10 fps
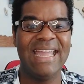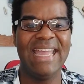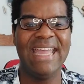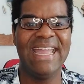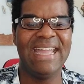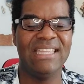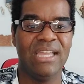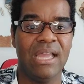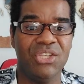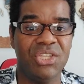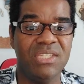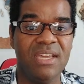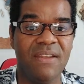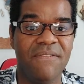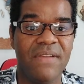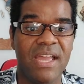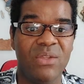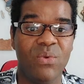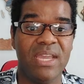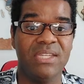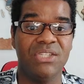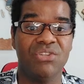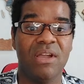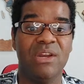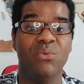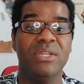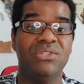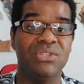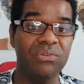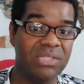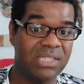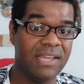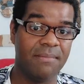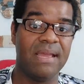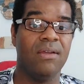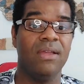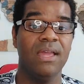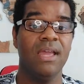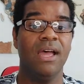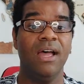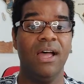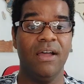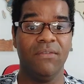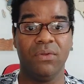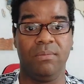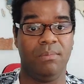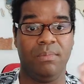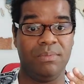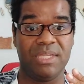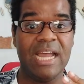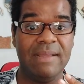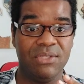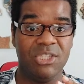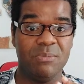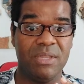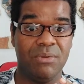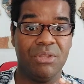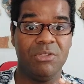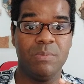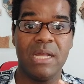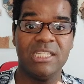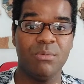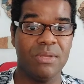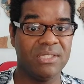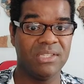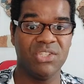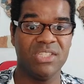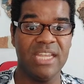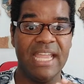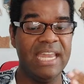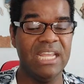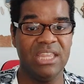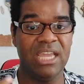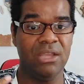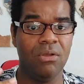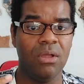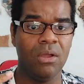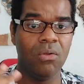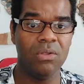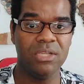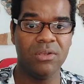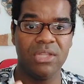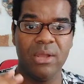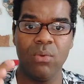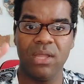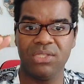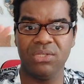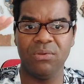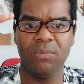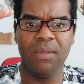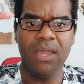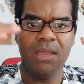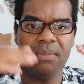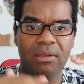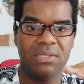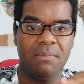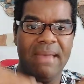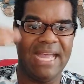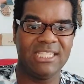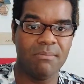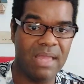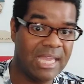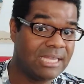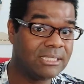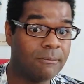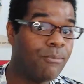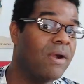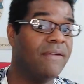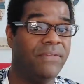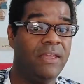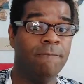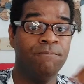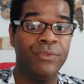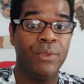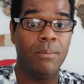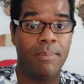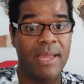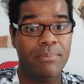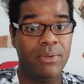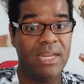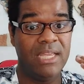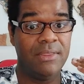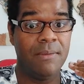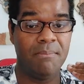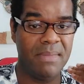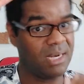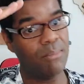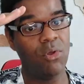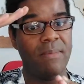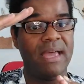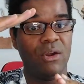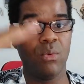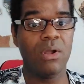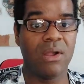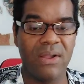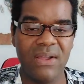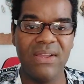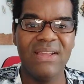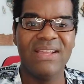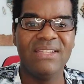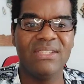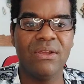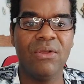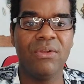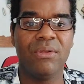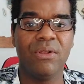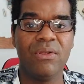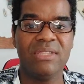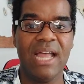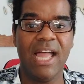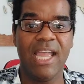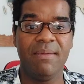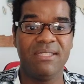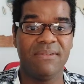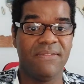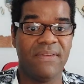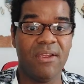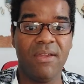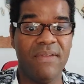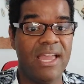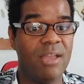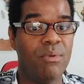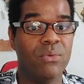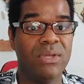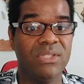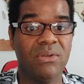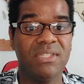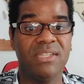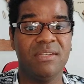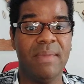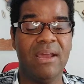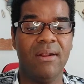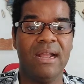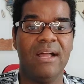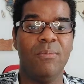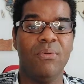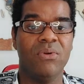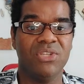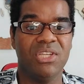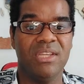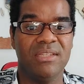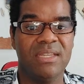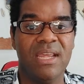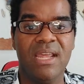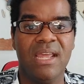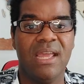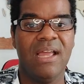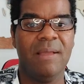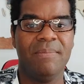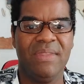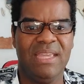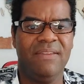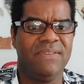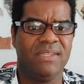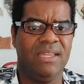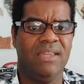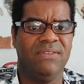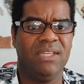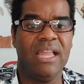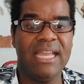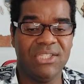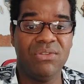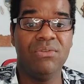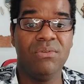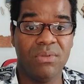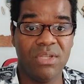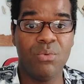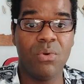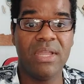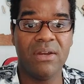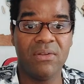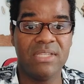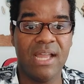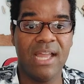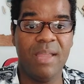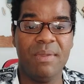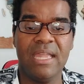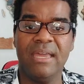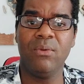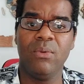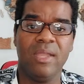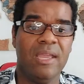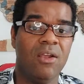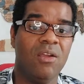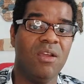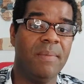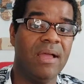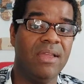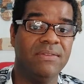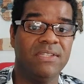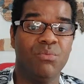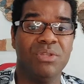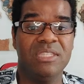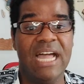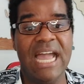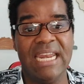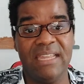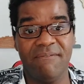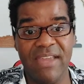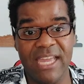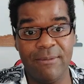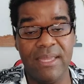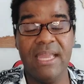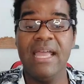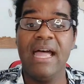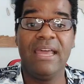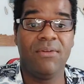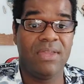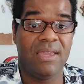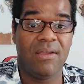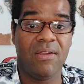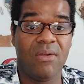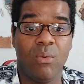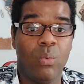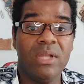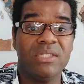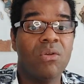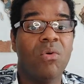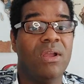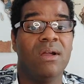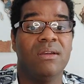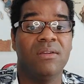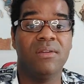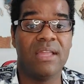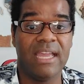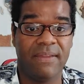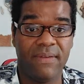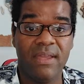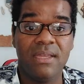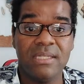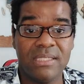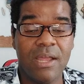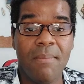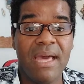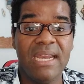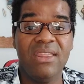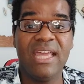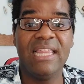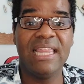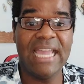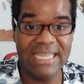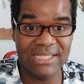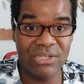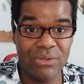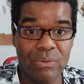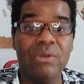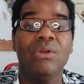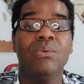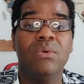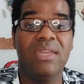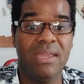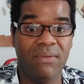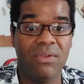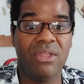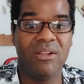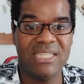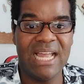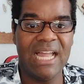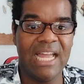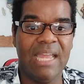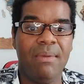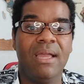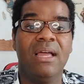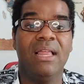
and she's going to find ways to try to reduce the amount of time that she's spending with you as possible, because it's just like anything. A gold digger, they want to be able to maximize the profit by putting in the minimal amount of work. So her time is a very valuable resource. It doesn't matter how poor she is. If she likes you, you will get her time. And don't care about if someone died in the family. I don't care what's going on in her life. Somebody that likes you will give you their time